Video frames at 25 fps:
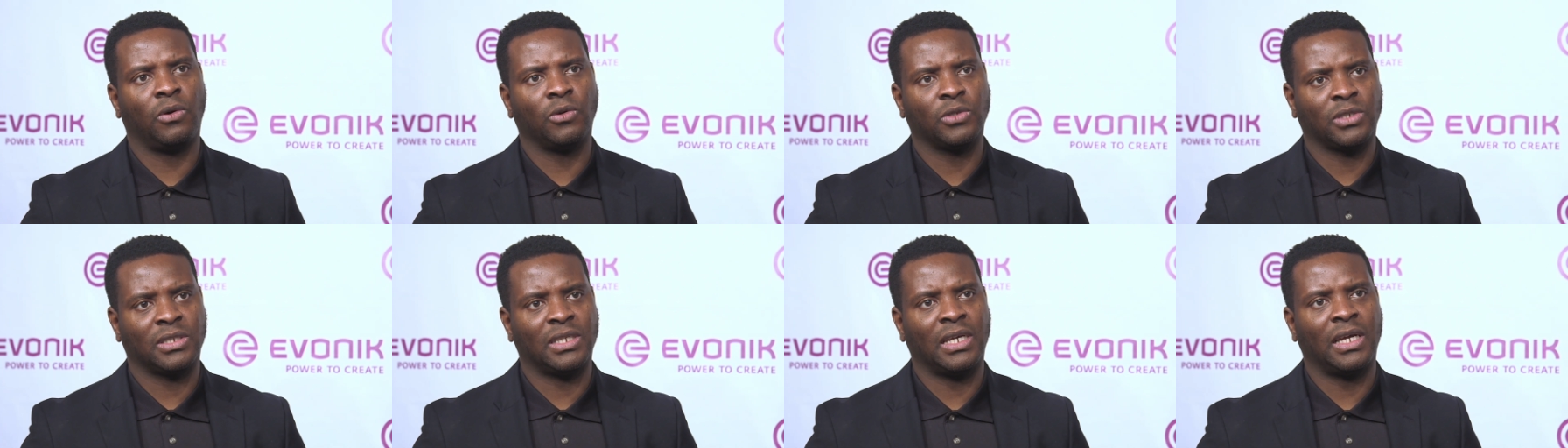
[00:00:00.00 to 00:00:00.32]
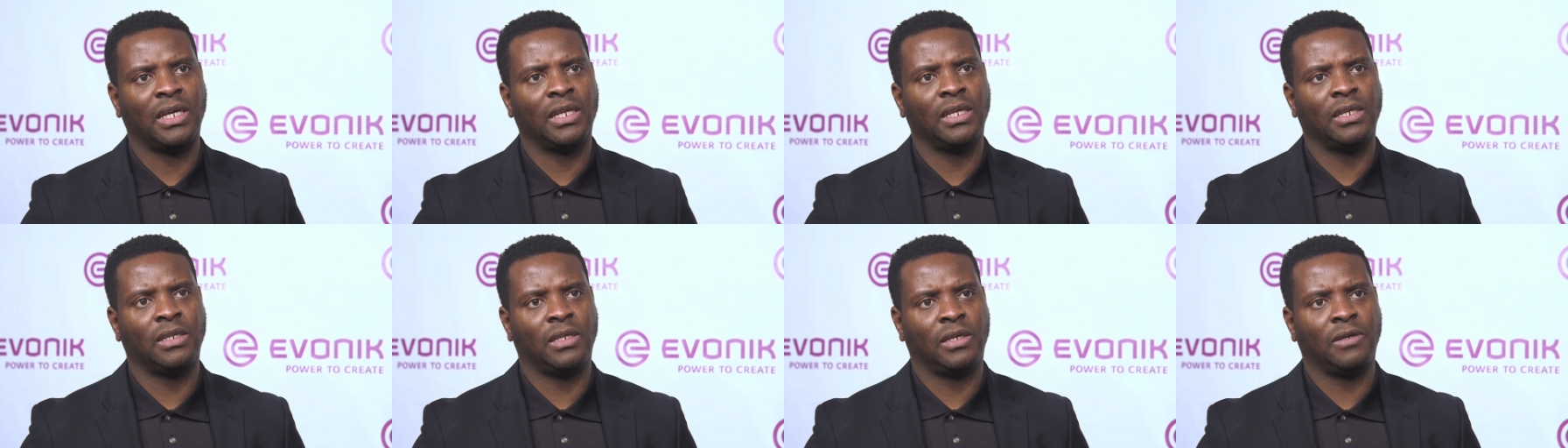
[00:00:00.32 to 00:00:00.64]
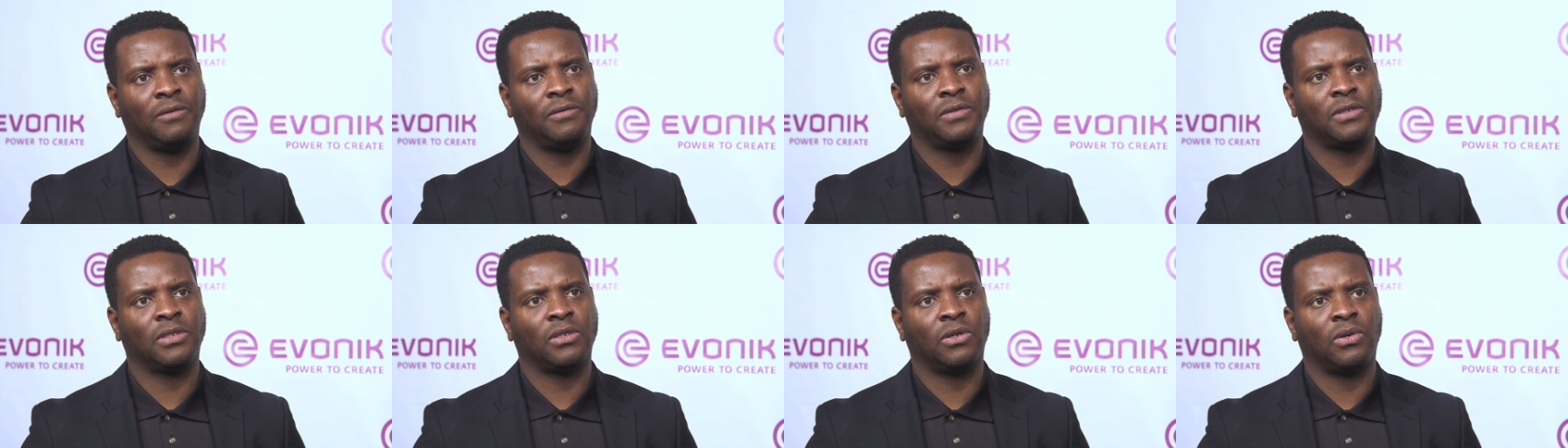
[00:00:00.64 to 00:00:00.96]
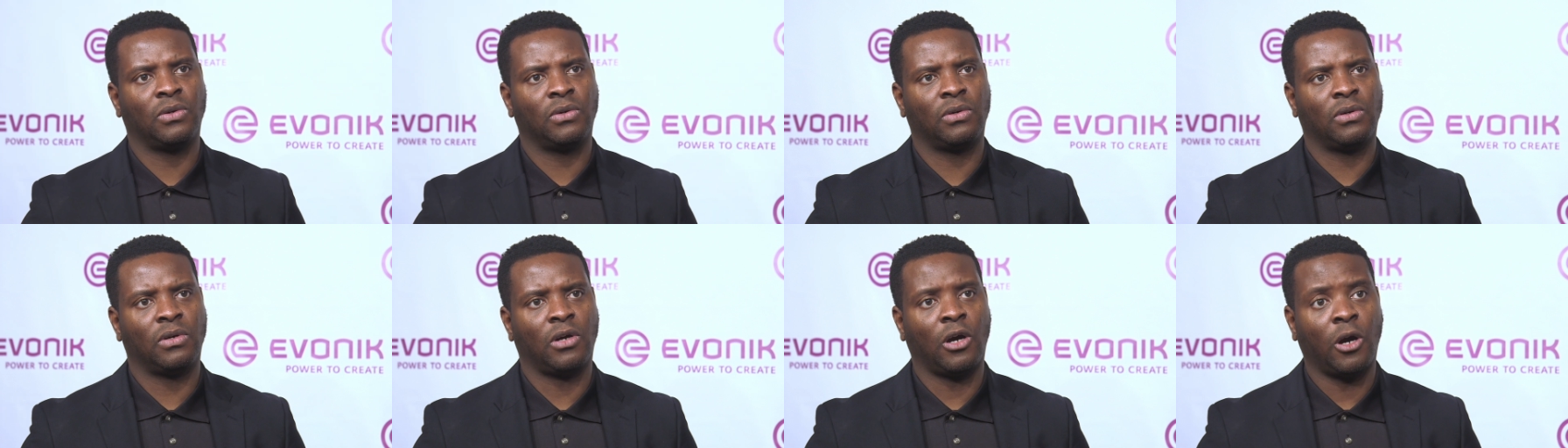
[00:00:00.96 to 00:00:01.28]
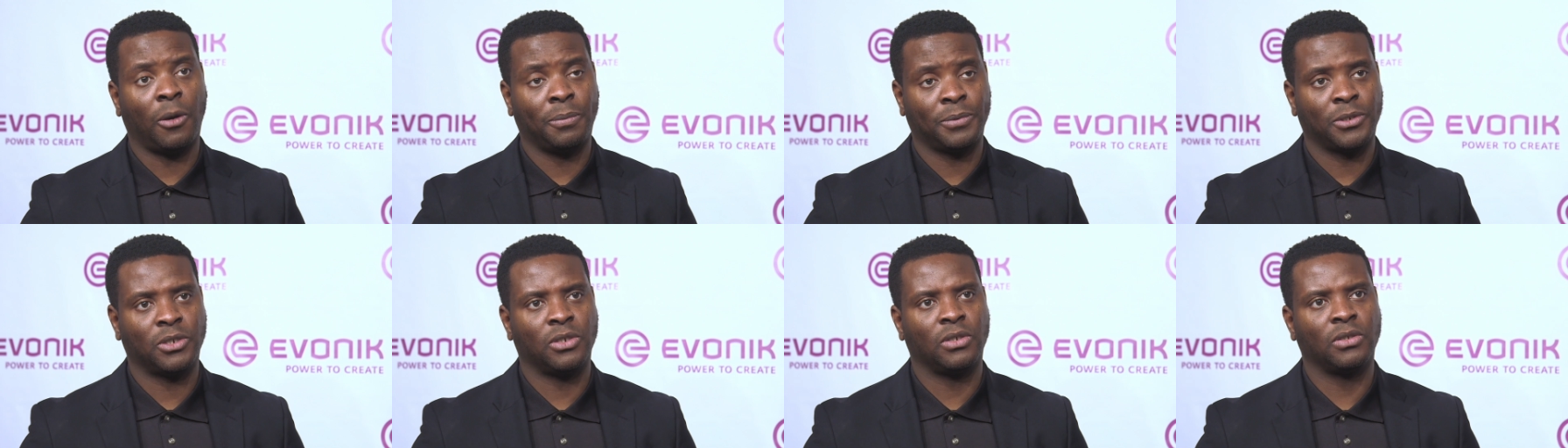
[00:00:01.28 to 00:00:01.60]
alternatives or
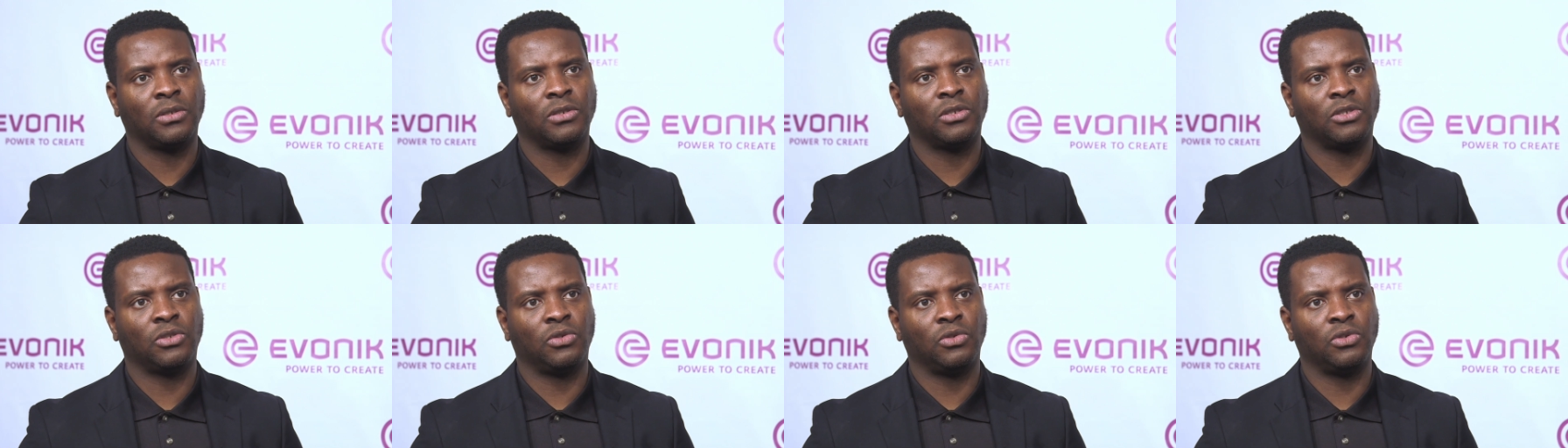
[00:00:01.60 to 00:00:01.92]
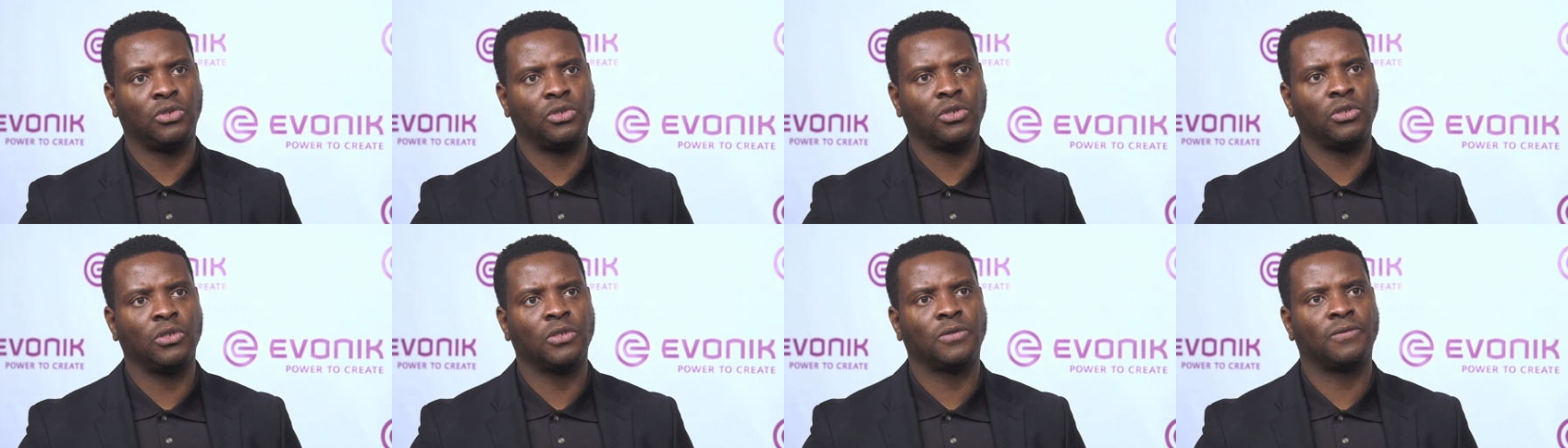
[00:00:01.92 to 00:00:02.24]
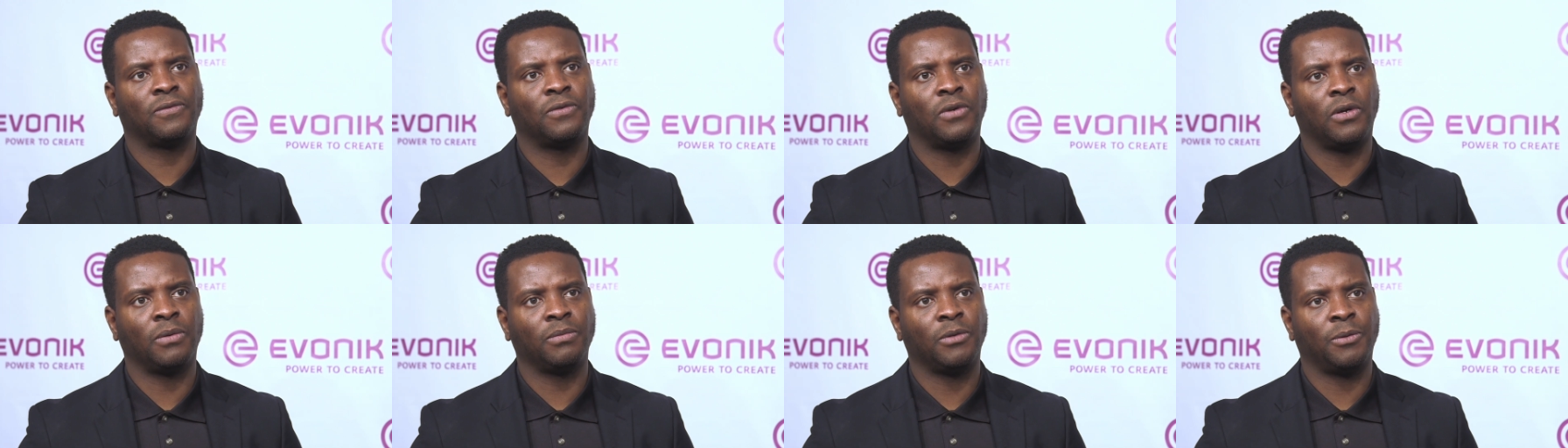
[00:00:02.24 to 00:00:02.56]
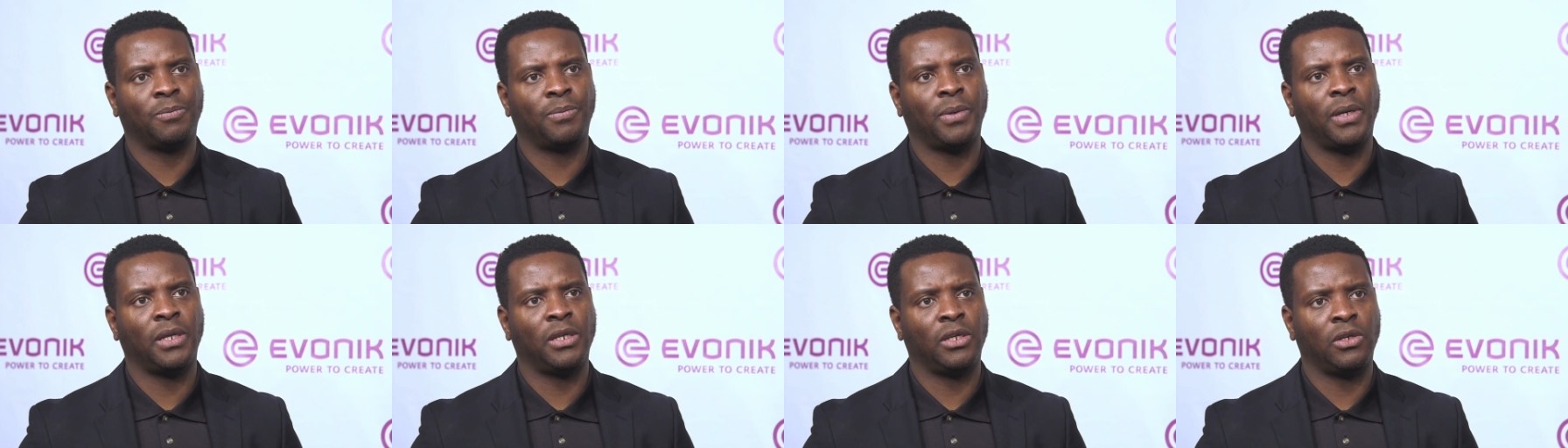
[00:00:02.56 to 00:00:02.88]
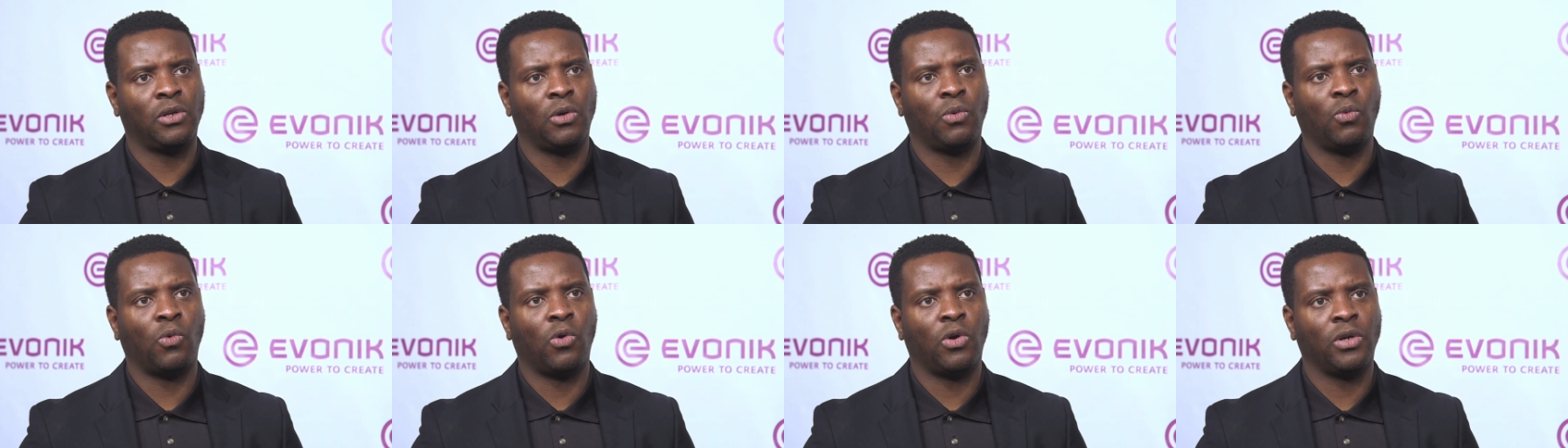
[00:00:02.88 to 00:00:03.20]
options to choose from
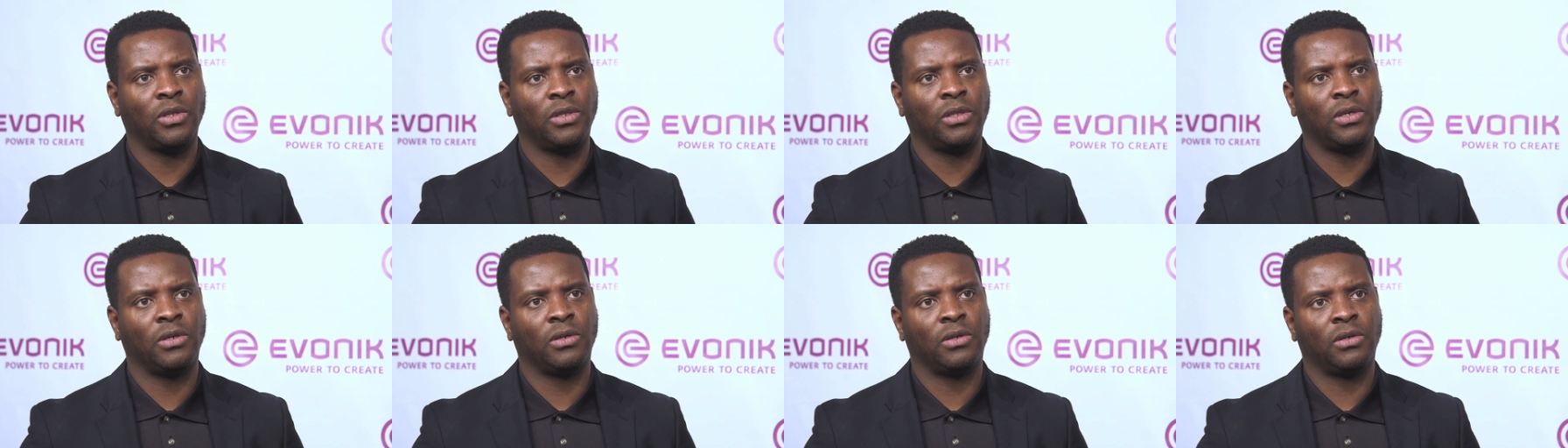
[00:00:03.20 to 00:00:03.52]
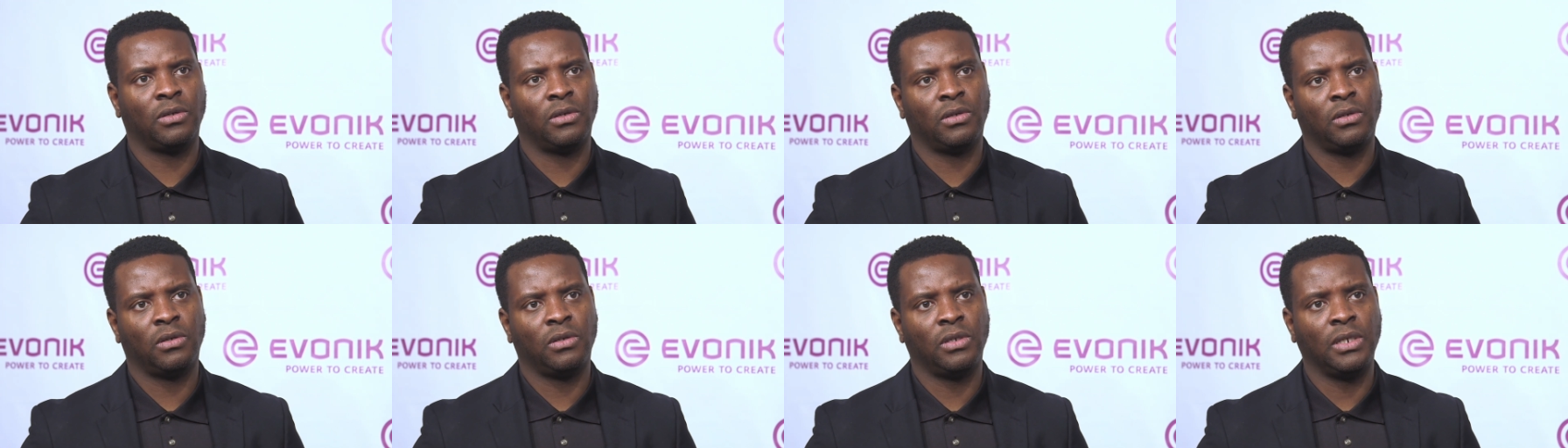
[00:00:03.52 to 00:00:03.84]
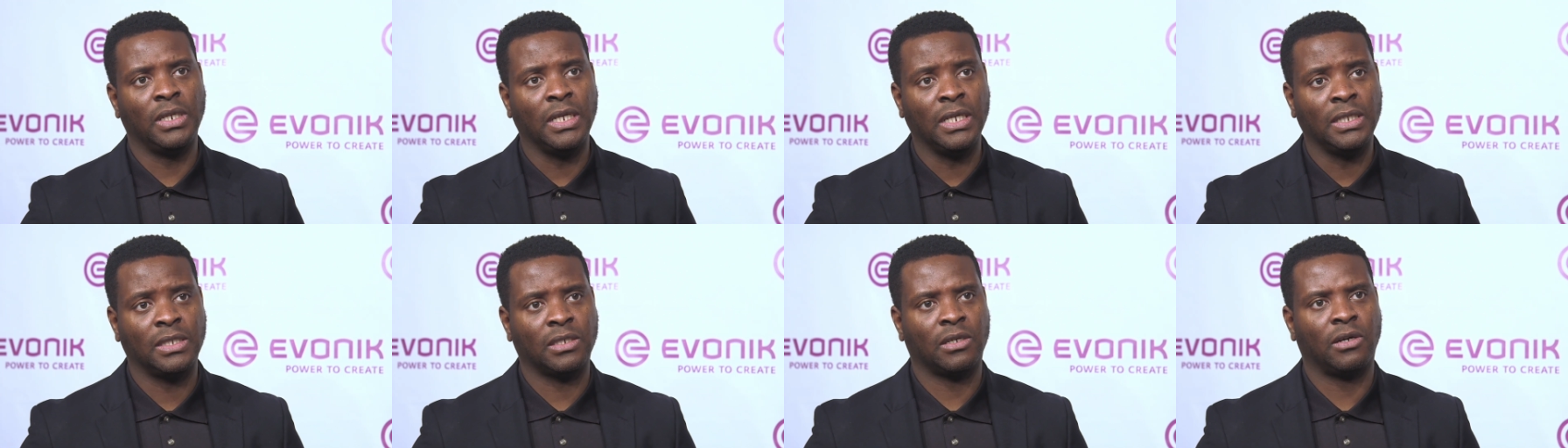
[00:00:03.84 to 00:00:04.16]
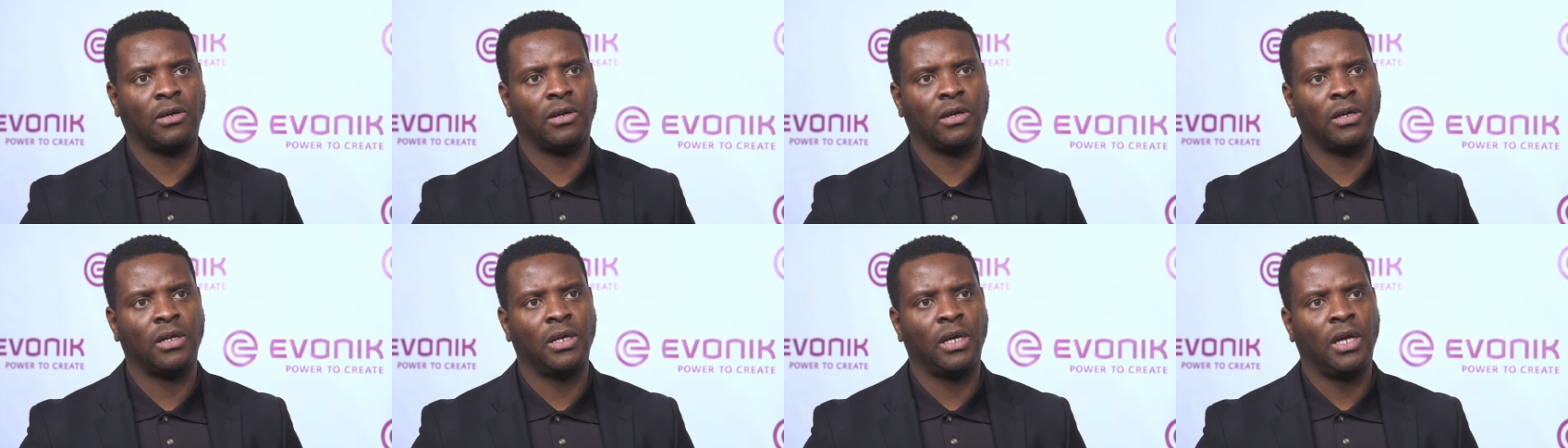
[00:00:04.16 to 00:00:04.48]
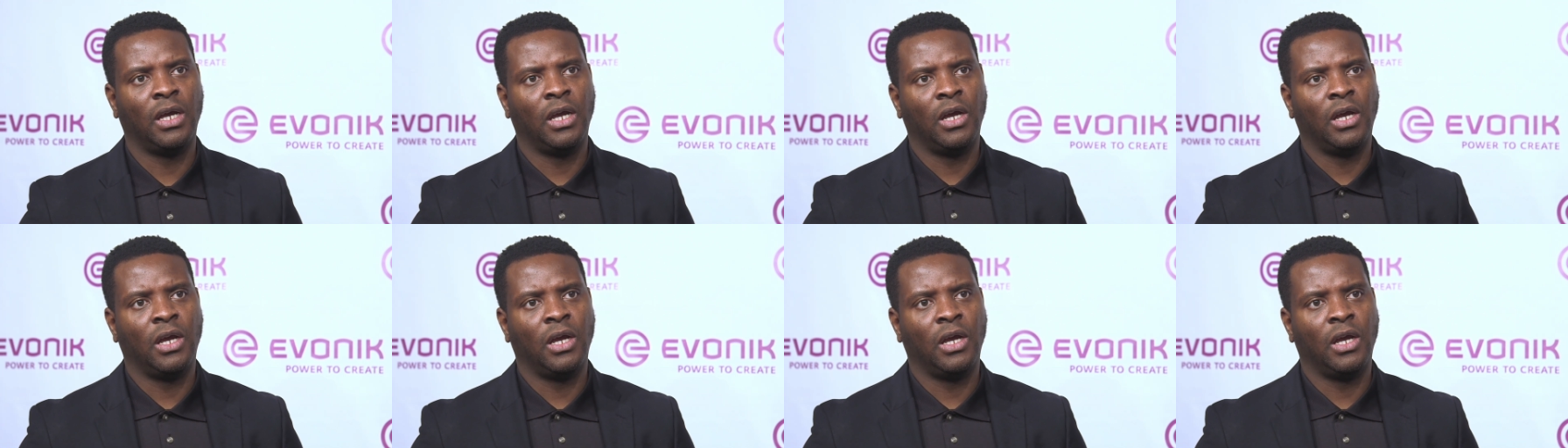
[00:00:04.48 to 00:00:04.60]
depending on what their needs are,